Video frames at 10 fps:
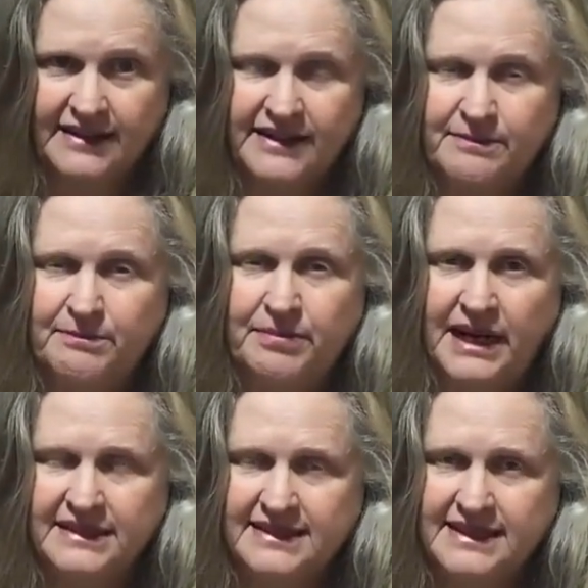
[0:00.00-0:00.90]
The
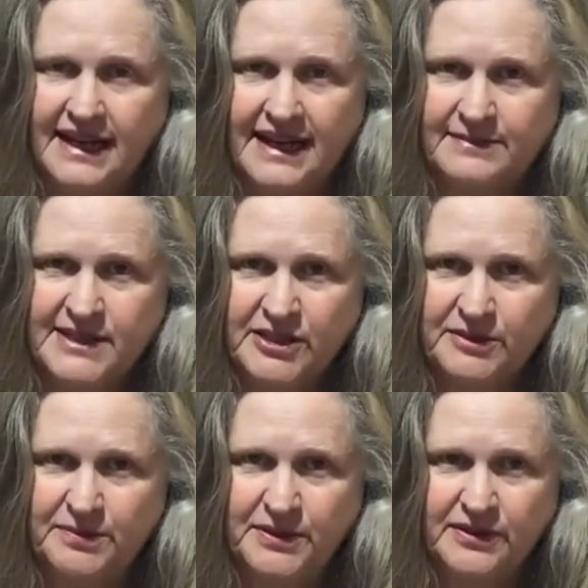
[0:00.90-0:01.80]
buttons are absolutely
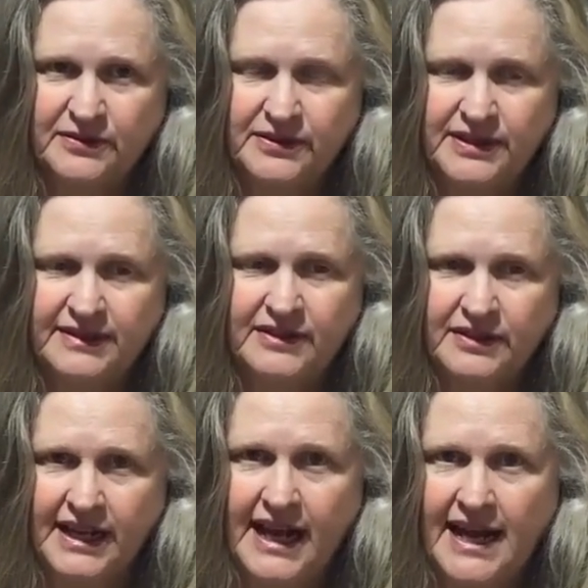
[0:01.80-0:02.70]
beautiful. They've got
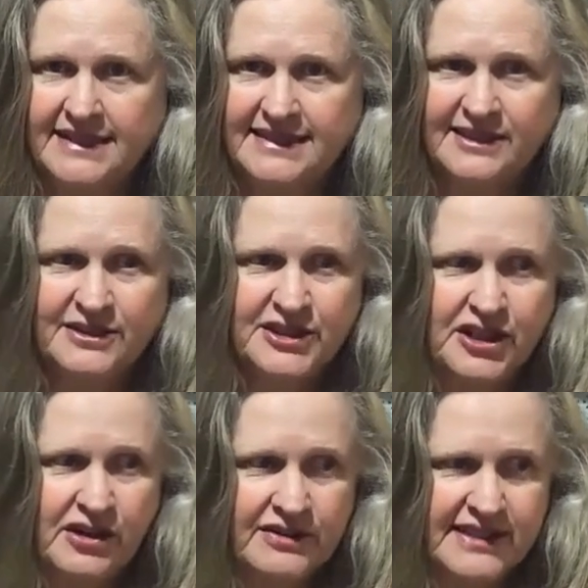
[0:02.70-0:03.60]
cats, they've got
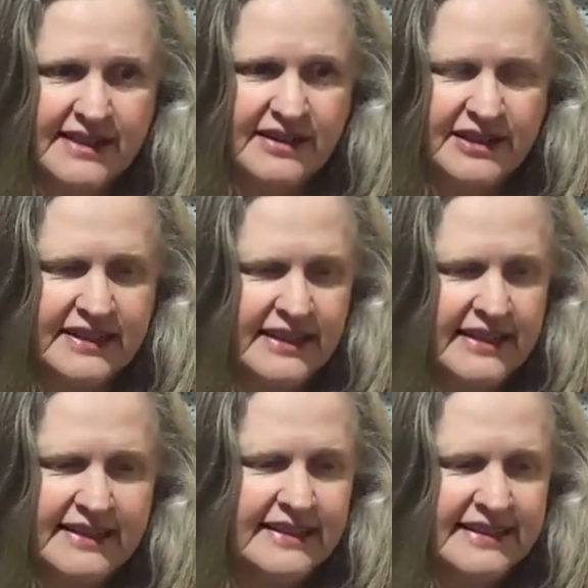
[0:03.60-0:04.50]
dogs, they've got
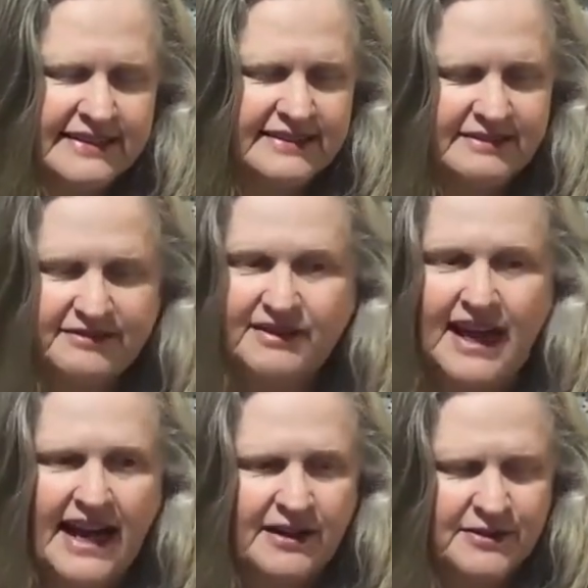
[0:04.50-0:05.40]

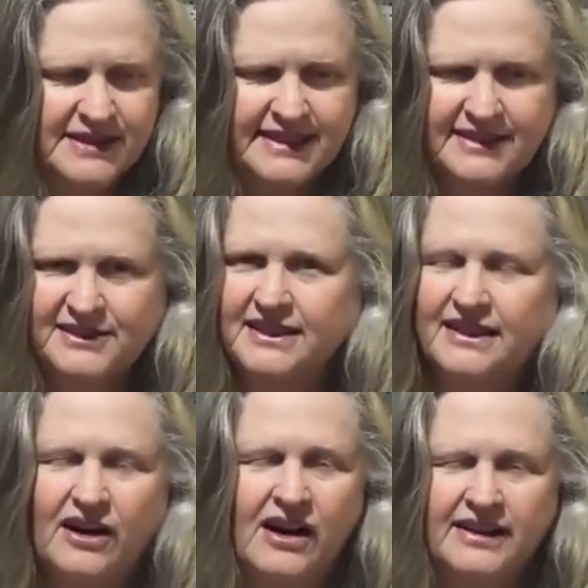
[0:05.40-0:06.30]
flowers, they've got,
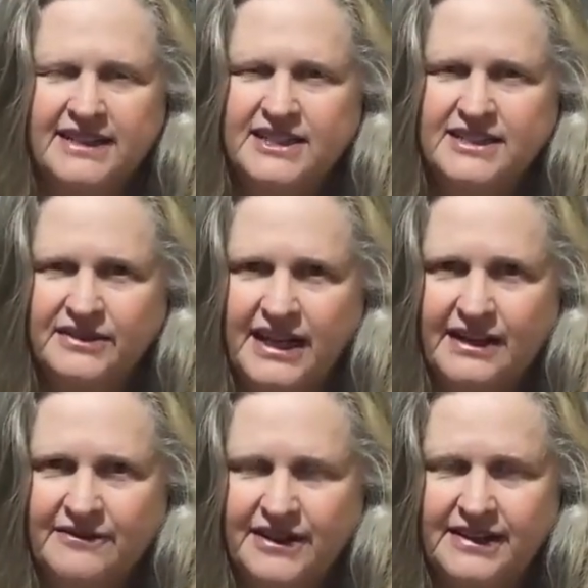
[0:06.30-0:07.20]
oh, they've just got
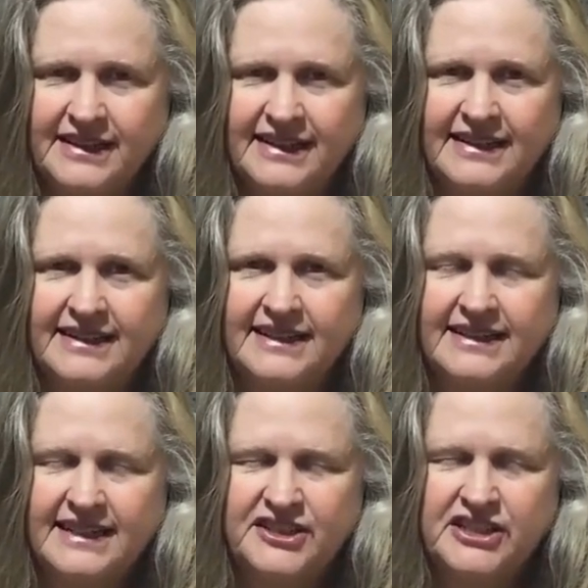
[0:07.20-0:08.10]
everything, and
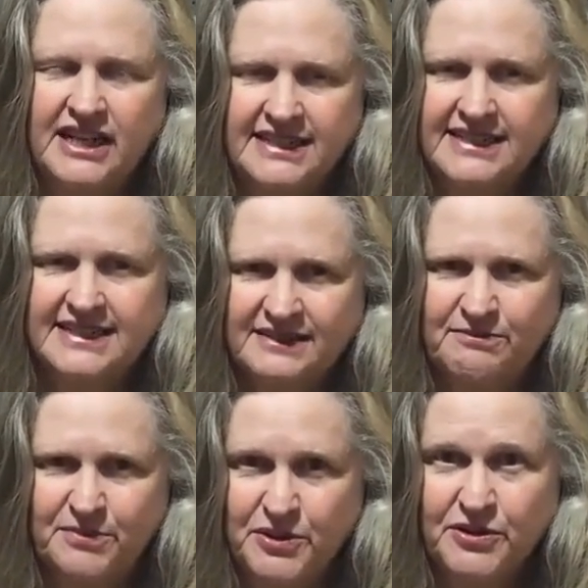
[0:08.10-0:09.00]
they're just
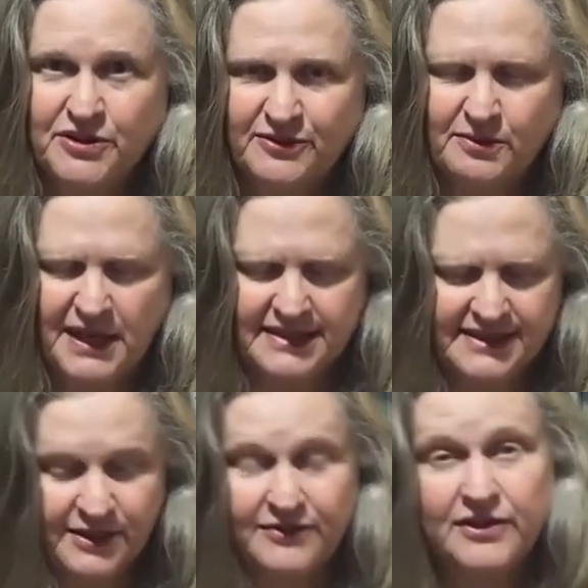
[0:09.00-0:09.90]
beautiful buttons.
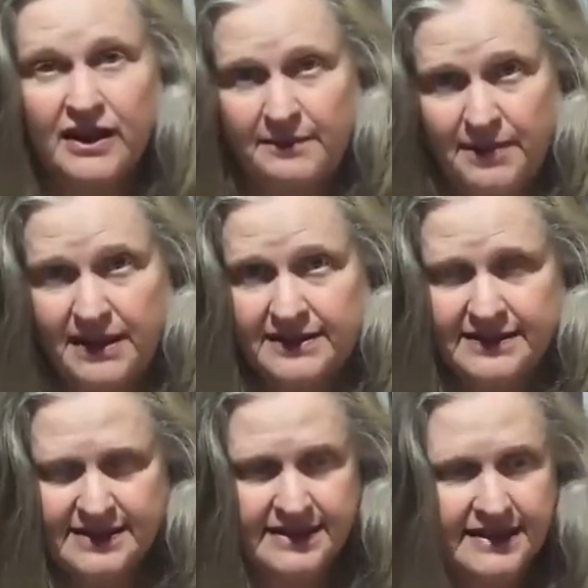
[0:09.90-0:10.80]
So if you like
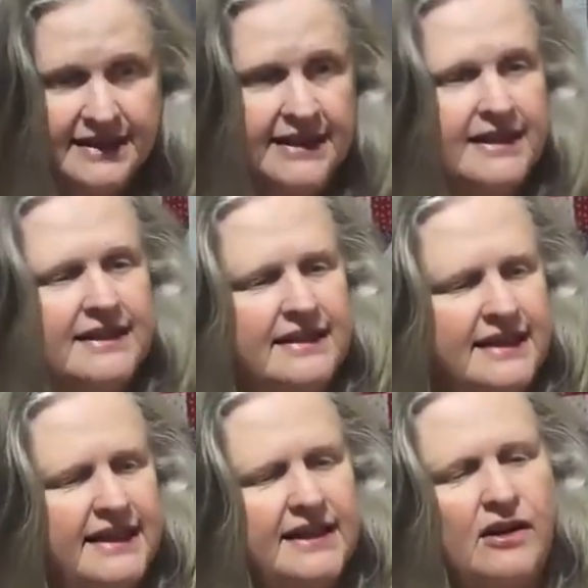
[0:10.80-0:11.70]
buttons,
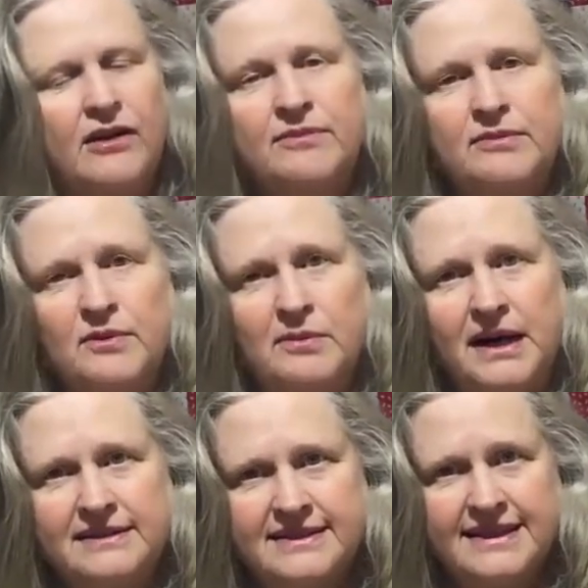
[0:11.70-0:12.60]
Incomparable
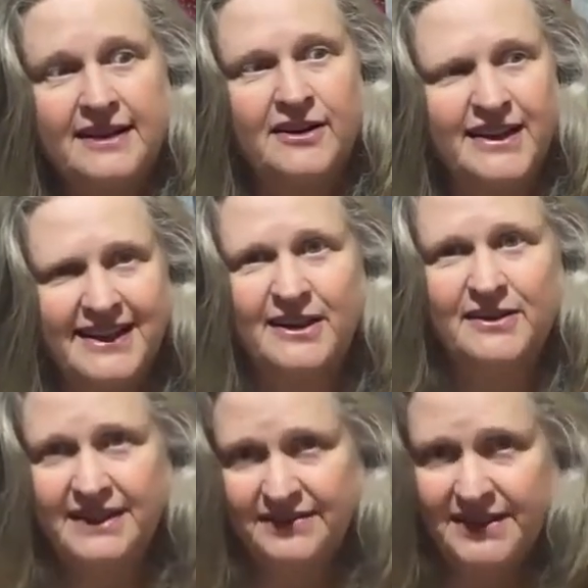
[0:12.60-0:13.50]
Buttons, and I'll
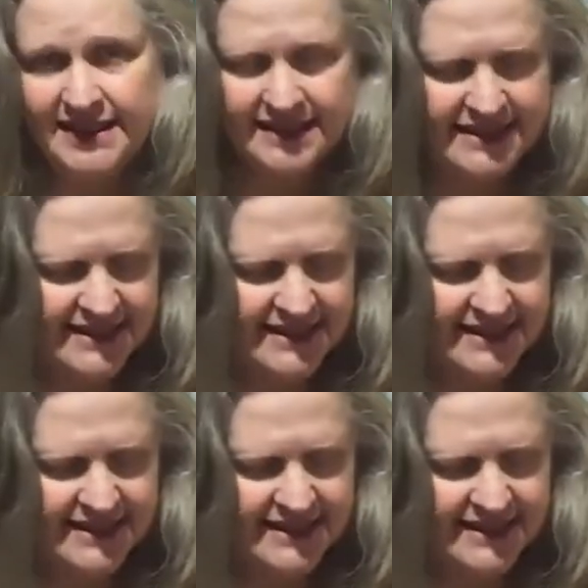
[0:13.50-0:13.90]
leave a link.